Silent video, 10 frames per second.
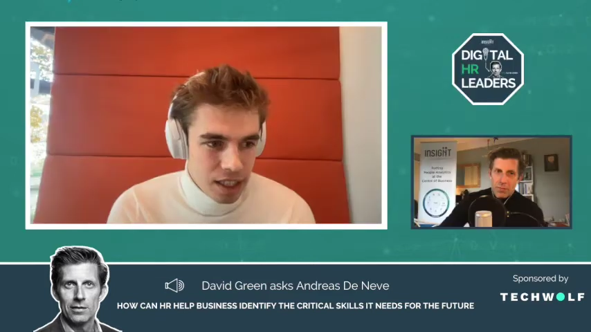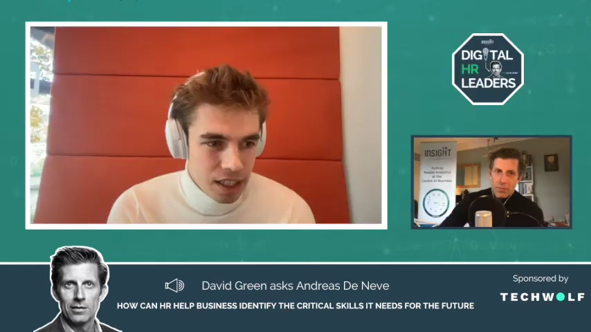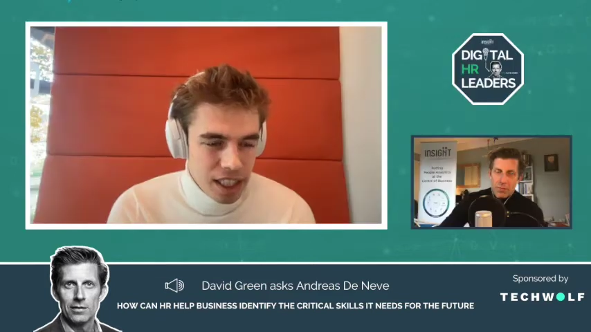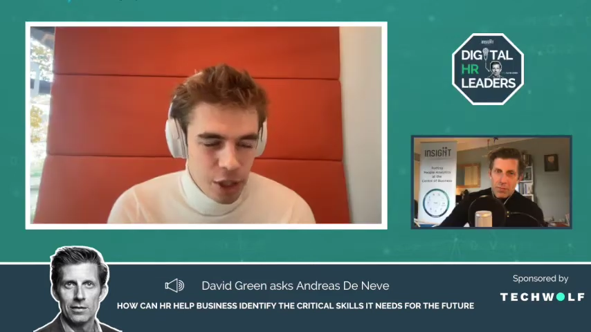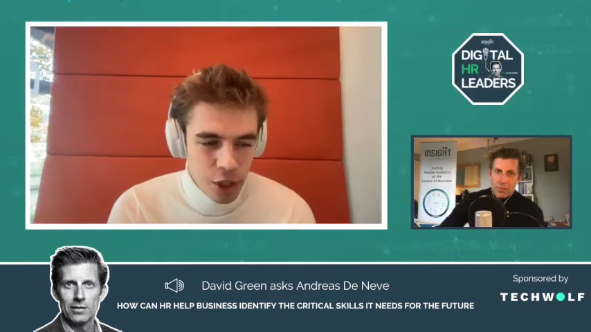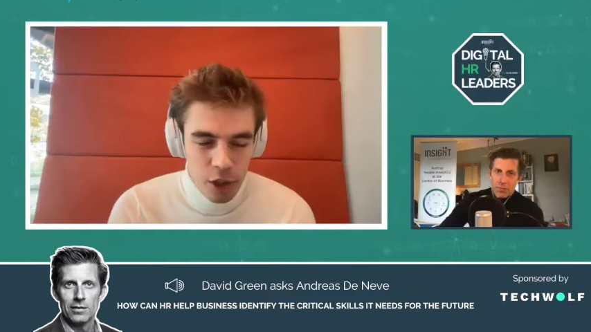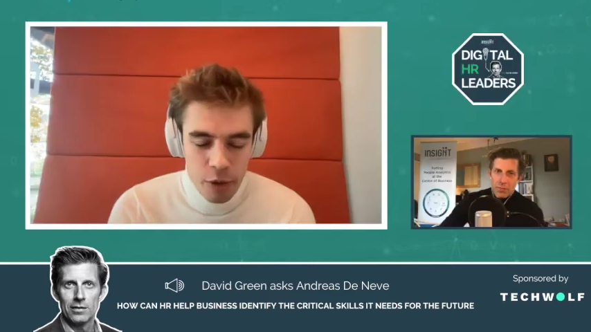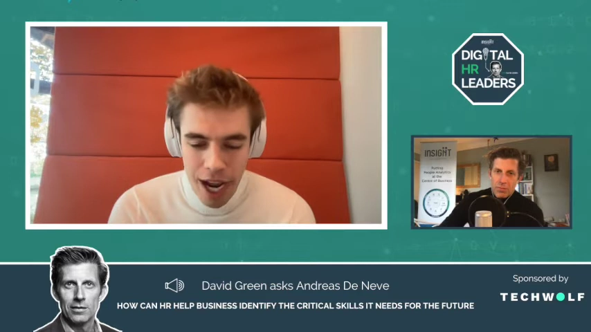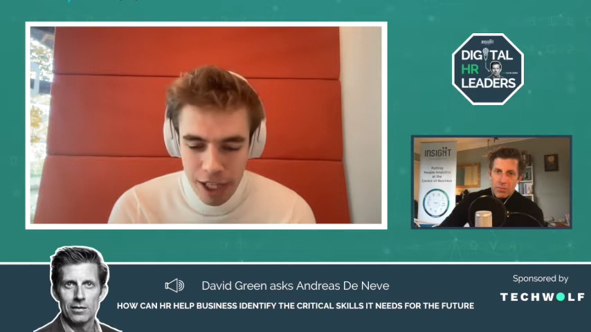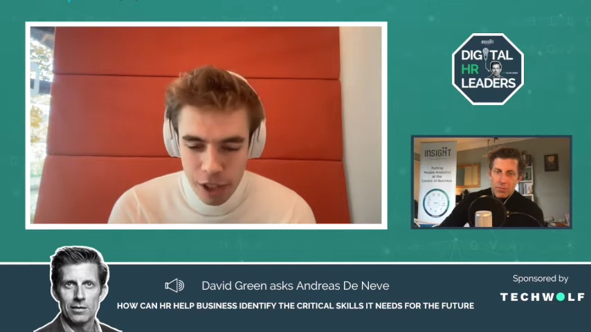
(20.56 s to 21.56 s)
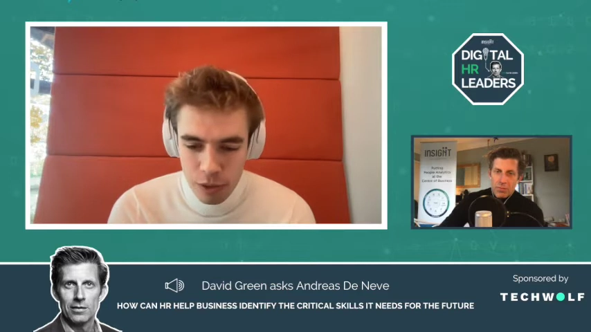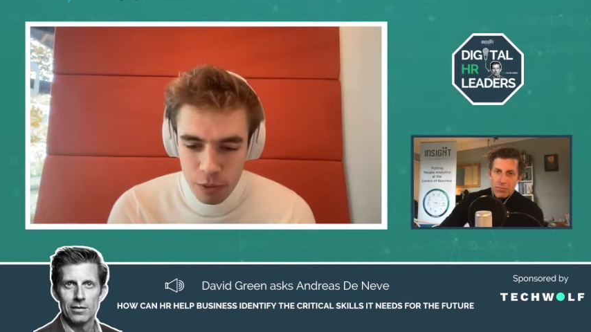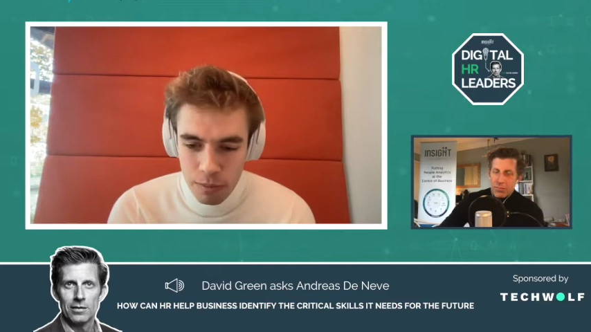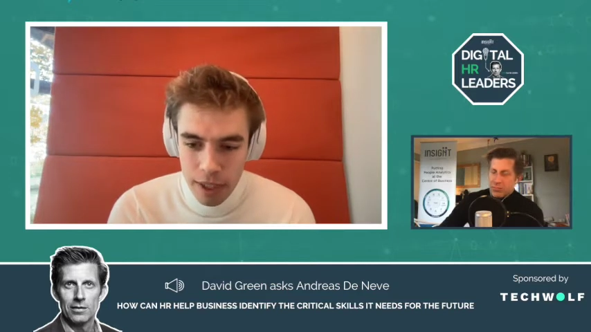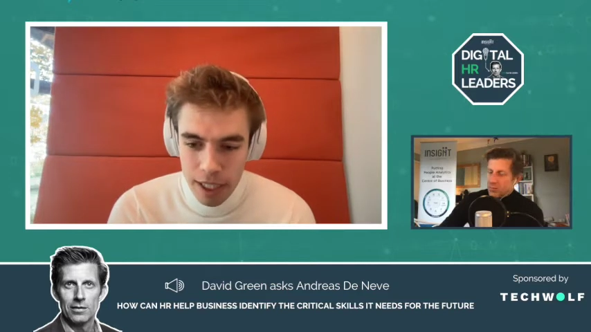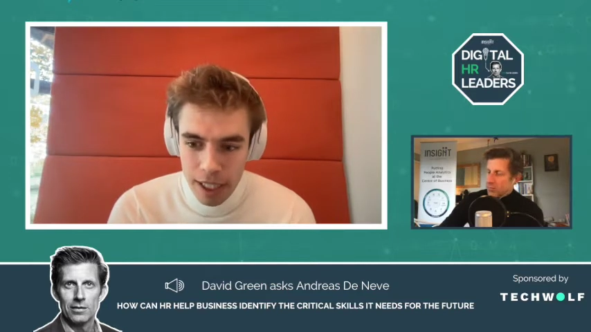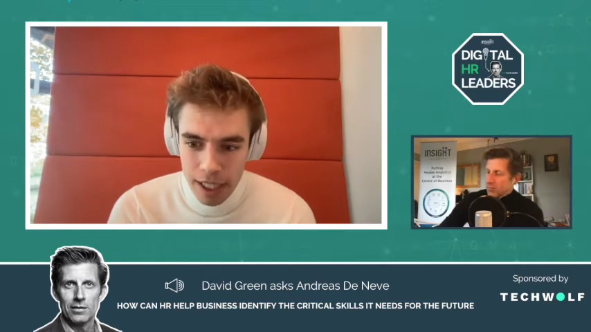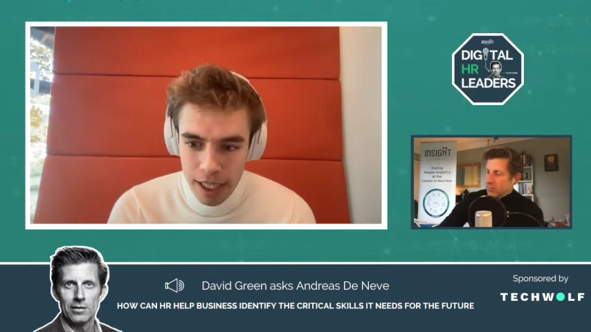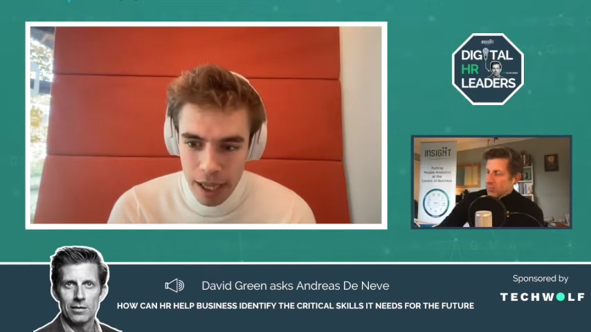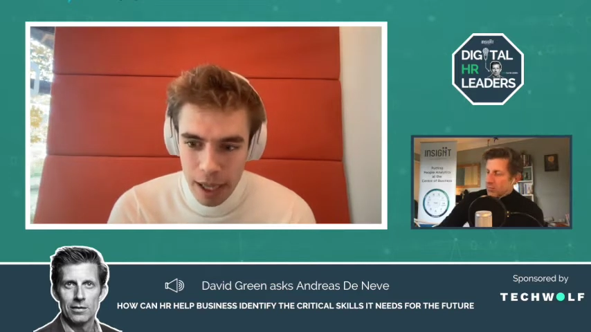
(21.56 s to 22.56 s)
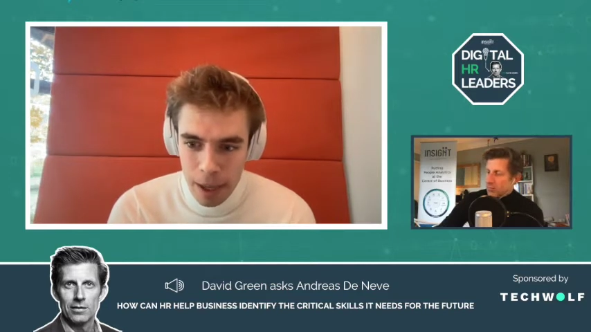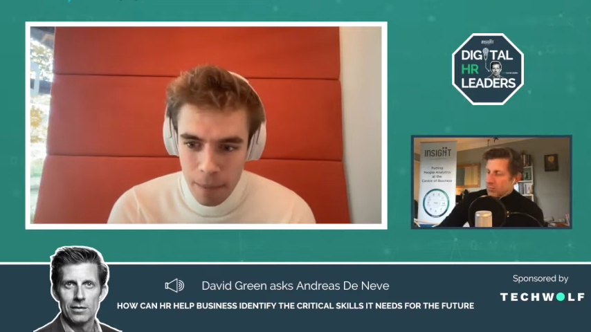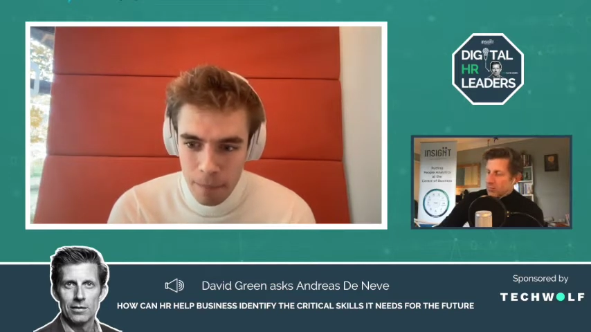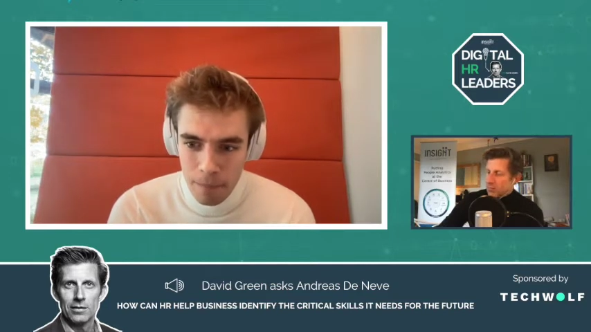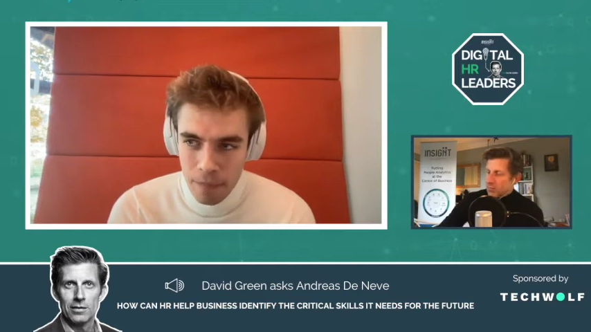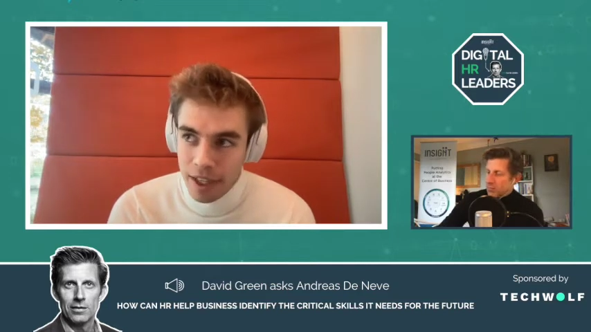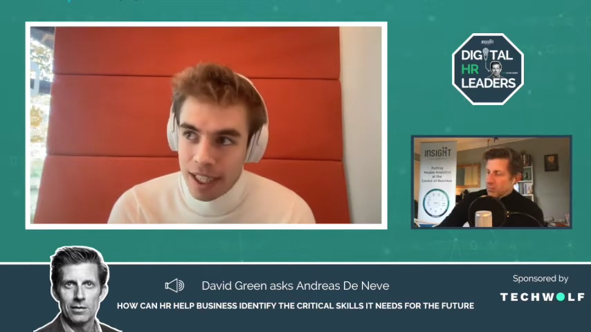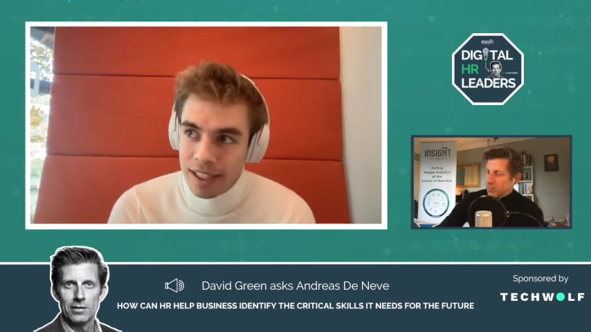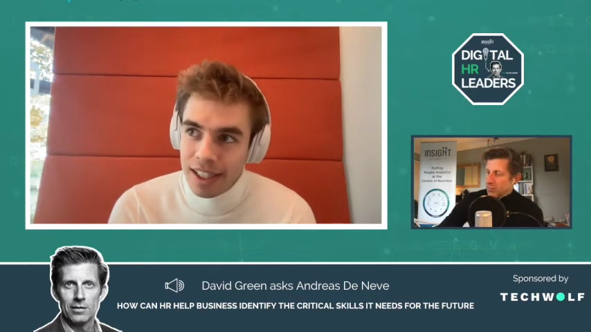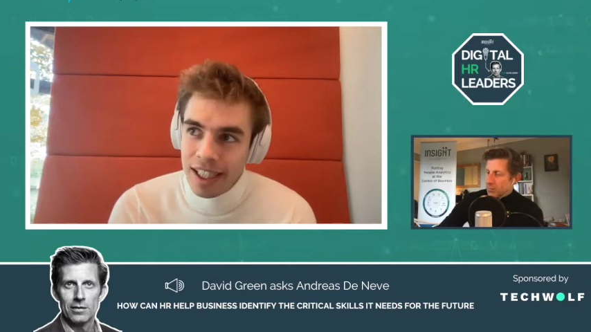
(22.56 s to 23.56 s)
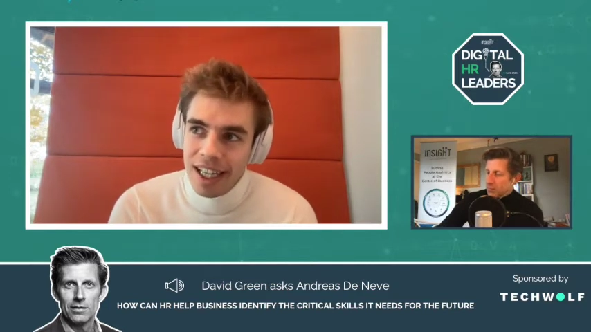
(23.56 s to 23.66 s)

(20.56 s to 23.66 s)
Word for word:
Speaker 1: Knee jerk reaction would be um, that